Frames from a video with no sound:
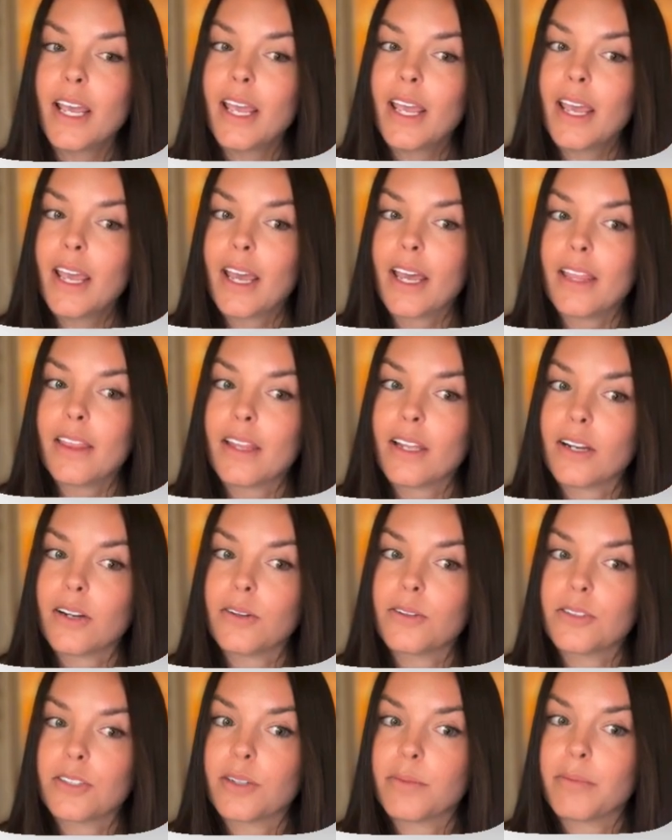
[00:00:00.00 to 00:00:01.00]
And then
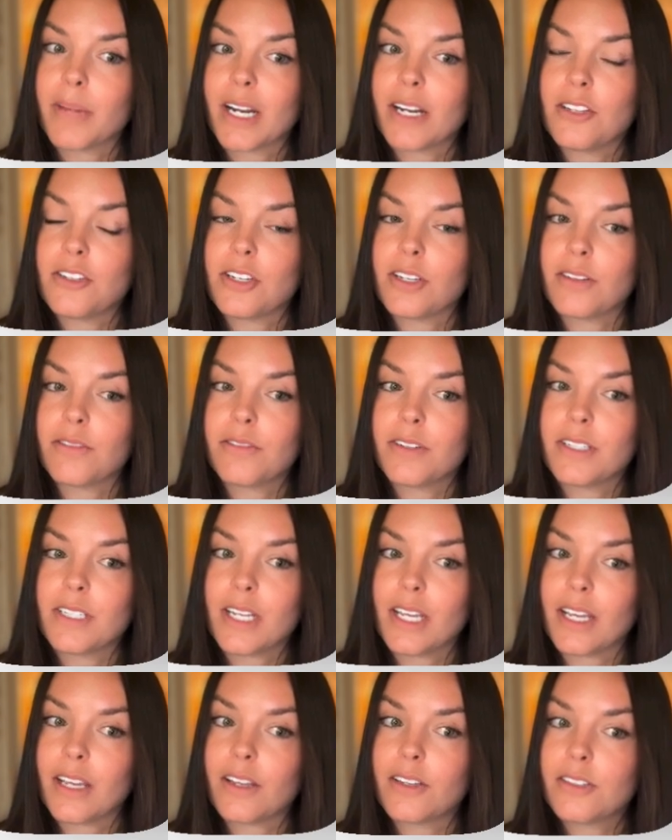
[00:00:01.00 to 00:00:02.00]
also managing
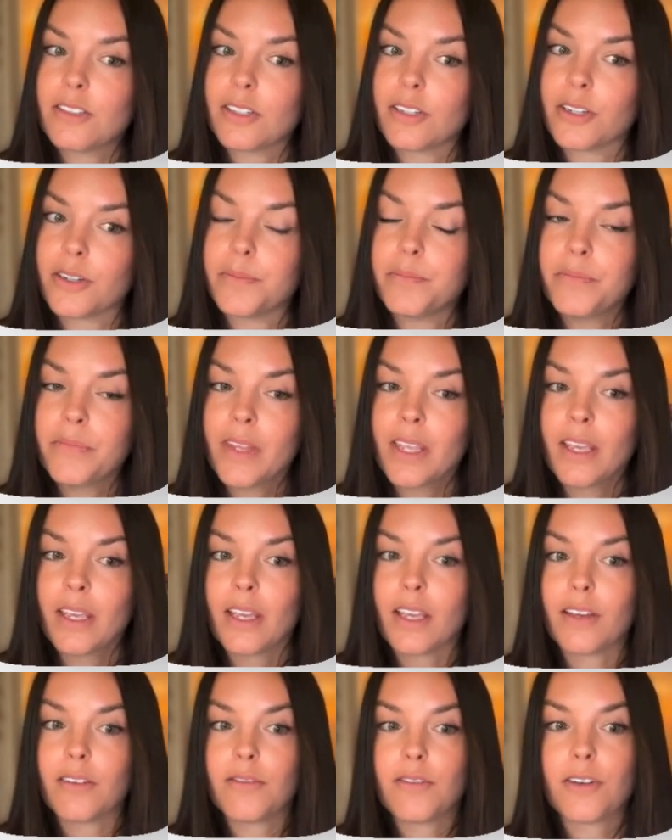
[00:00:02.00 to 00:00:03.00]
fatigue. So
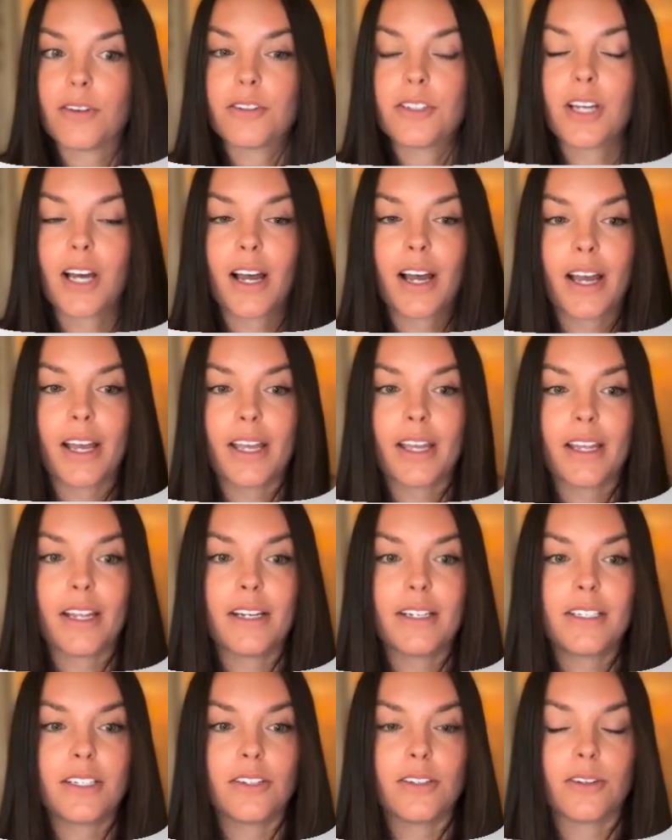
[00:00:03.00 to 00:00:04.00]
if you're
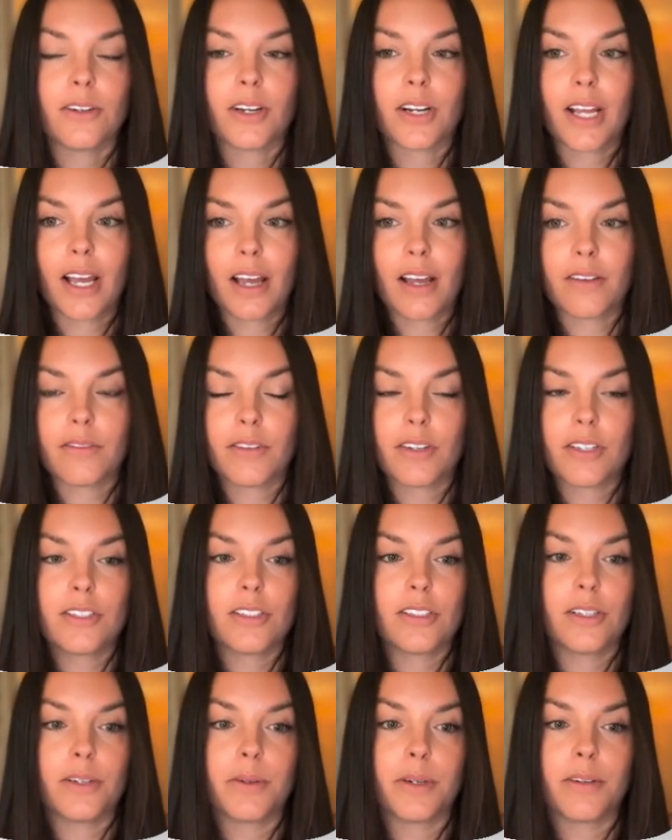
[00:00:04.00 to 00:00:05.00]
tired, you're going to have a
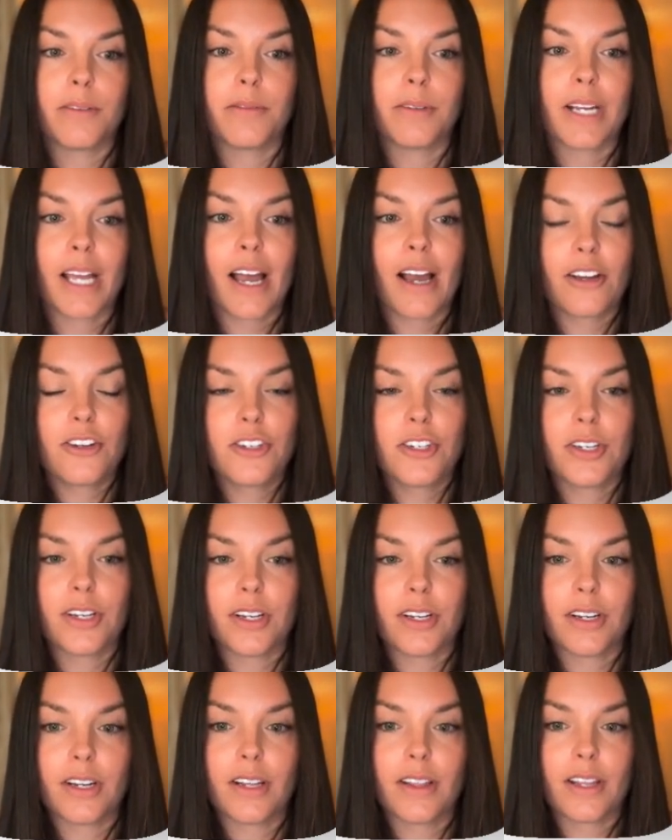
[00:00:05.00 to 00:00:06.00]
slower
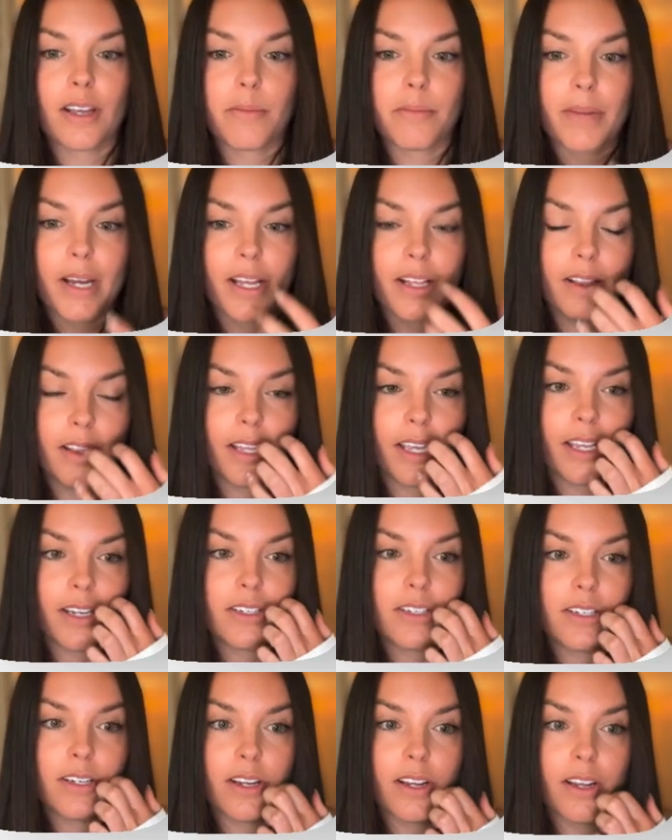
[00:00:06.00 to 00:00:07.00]
reaction that might lead
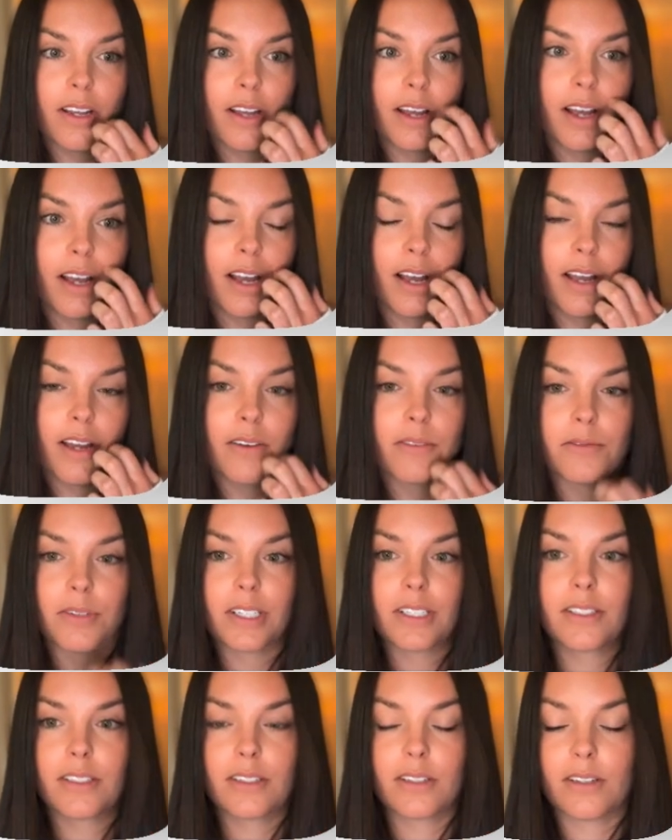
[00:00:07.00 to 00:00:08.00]
to a higher
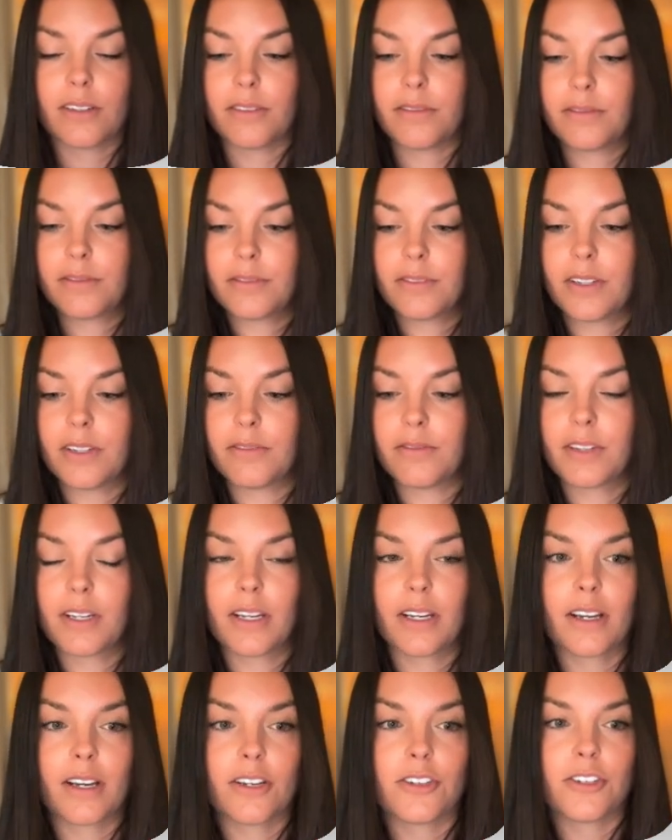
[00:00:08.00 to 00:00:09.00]
risk of
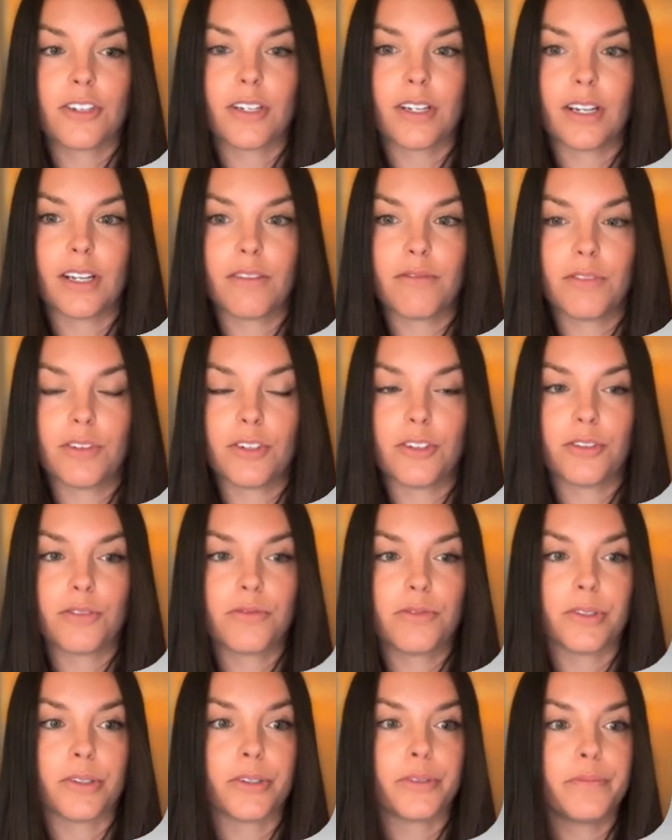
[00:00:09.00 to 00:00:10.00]
concussion if you do
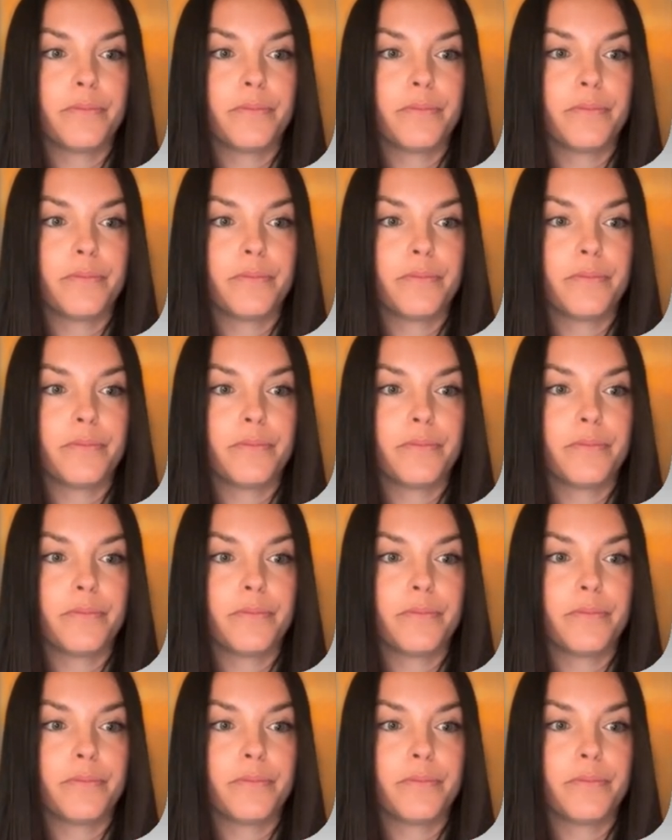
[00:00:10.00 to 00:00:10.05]
fall.